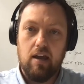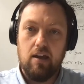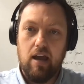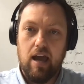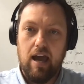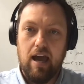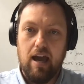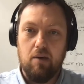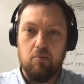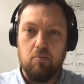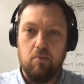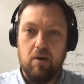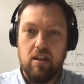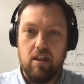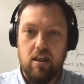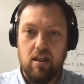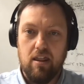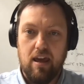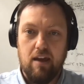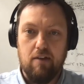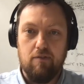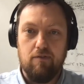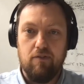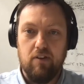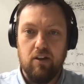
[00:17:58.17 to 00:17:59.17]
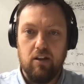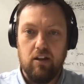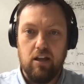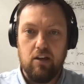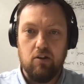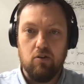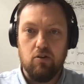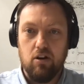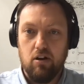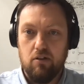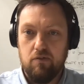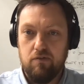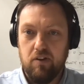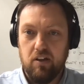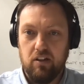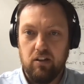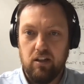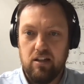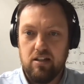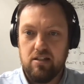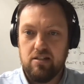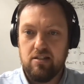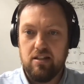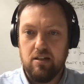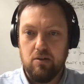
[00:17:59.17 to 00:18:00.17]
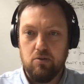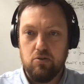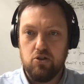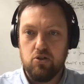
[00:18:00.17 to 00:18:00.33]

whether they're feeling or not feeling a skill